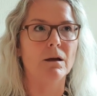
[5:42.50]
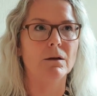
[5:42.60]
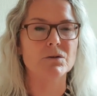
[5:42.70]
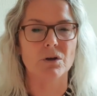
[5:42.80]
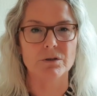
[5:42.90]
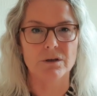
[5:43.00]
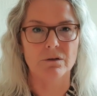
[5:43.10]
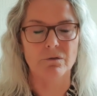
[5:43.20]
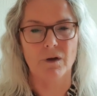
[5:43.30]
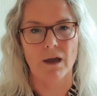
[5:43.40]
sort
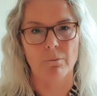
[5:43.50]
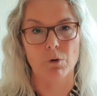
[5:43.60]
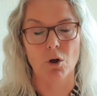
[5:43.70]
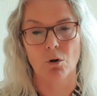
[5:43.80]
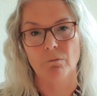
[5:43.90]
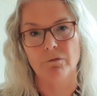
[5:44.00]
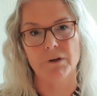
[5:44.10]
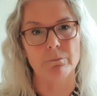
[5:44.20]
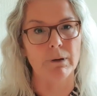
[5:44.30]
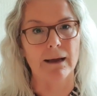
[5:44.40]
of
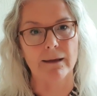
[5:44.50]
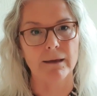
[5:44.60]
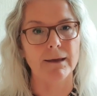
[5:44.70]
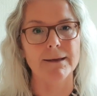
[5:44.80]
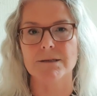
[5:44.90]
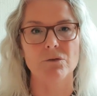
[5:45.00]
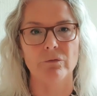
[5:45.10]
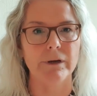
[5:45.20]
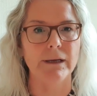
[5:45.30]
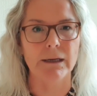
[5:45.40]
comfort blanket
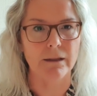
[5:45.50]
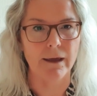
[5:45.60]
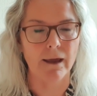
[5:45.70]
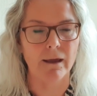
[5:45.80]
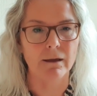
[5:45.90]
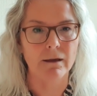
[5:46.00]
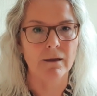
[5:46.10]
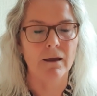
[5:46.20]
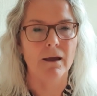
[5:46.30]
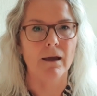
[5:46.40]
isn't really there.
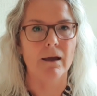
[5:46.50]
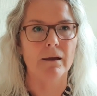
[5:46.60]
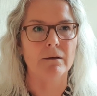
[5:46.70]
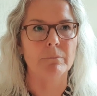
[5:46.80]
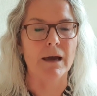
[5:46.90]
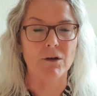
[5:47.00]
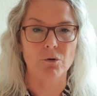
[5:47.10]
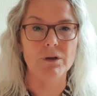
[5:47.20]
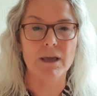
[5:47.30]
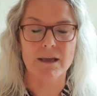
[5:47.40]
I
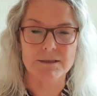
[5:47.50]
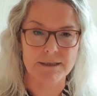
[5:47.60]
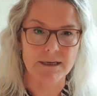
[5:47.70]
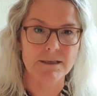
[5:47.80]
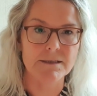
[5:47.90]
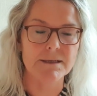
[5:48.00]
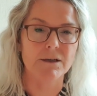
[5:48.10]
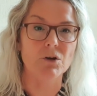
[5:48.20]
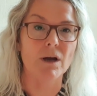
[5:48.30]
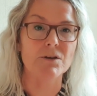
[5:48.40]
know you get SINs,
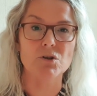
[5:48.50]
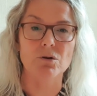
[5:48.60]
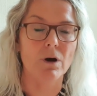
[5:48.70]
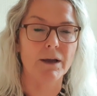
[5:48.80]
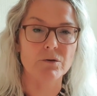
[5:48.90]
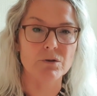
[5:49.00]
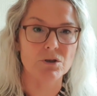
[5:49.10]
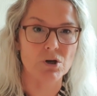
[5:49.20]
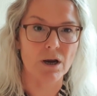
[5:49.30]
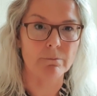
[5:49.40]
and you, as you know, I used
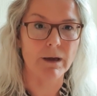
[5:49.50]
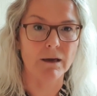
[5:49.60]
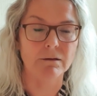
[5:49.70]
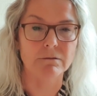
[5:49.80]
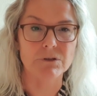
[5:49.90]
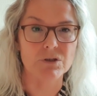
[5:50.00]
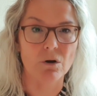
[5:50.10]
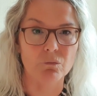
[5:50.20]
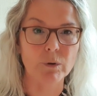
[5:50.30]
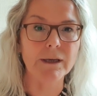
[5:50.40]
to track mine sort
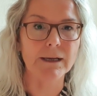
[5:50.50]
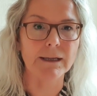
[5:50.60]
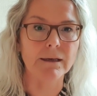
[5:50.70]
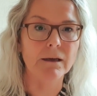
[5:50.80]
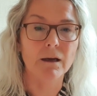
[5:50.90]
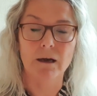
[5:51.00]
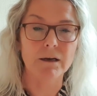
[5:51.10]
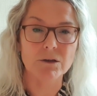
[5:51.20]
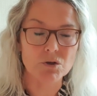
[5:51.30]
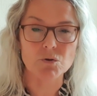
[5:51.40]
of weekly, and
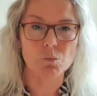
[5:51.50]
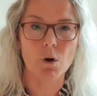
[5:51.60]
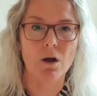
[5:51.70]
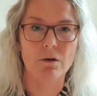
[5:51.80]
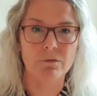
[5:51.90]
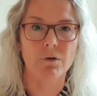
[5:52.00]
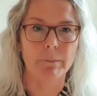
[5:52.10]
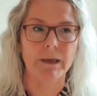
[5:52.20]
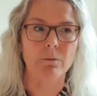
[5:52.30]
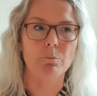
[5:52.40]
it does work for
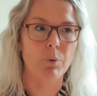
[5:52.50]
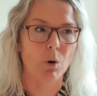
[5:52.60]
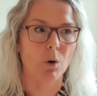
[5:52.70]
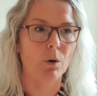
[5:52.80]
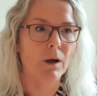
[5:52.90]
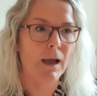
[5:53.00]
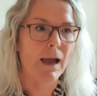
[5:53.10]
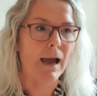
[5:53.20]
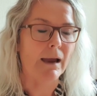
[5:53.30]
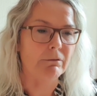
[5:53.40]
me. But
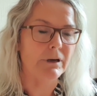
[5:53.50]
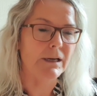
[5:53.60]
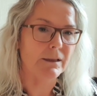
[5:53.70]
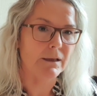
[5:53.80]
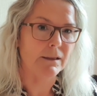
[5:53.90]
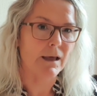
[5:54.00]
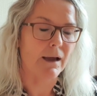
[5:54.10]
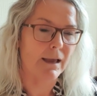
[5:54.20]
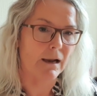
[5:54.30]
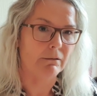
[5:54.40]
I really think
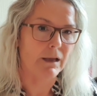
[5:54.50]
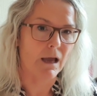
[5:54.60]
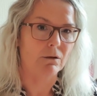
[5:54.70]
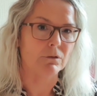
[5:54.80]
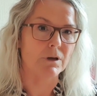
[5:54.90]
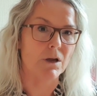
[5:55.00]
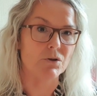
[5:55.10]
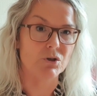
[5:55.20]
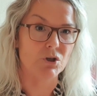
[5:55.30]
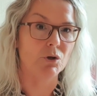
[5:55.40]
that calorie counting
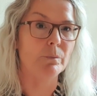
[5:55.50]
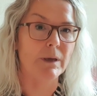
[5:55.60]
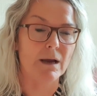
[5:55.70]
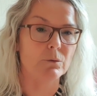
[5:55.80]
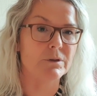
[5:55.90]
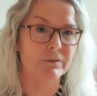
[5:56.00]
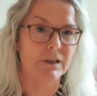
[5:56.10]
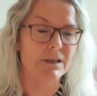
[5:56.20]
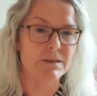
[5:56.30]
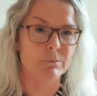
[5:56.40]
has dug me out of
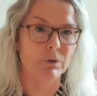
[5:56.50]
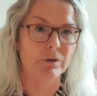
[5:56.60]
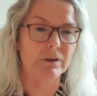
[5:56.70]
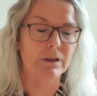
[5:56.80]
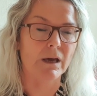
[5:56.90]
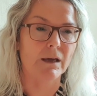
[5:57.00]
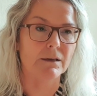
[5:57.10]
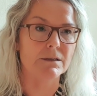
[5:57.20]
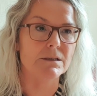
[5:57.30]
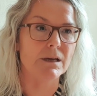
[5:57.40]
it this month,
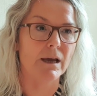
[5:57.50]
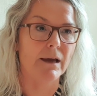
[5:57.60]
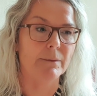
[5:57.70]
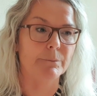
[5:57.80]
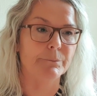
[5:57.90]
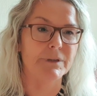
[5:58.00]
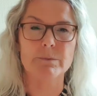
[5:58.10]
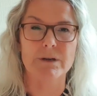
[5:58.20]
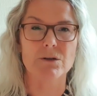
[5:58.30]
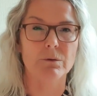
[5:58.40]
and
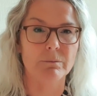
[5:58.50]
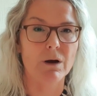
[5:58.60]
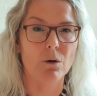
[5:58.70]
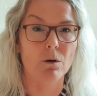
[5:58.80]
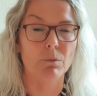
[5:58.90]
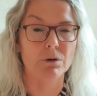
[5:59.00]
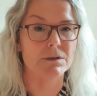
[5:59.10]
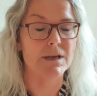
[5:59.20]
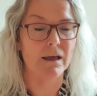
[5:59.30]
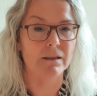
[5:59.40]
especially with my
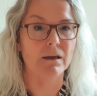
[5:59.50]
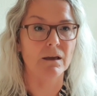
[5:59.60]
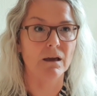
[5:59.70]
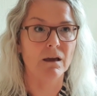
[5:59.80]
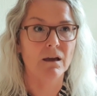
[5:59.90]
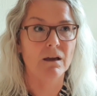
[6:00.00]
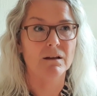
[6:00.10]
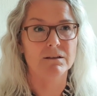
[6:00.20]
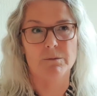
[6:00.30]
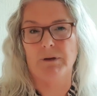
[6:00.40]
hormones. I think,
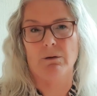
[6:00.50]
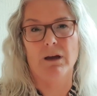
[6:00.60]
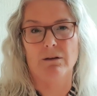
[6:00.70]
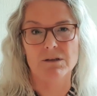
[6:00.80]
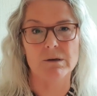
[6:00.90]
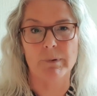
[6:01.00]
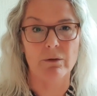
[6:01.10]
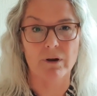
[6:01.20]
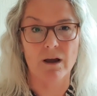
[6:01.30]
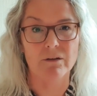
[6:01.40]
to be quite honest, a
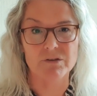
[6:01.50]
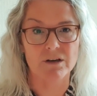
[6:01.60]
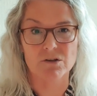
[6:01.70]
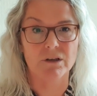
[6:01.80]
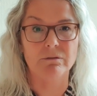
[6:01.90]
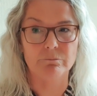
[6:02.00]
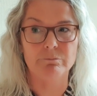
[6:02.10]
pound and a half is actually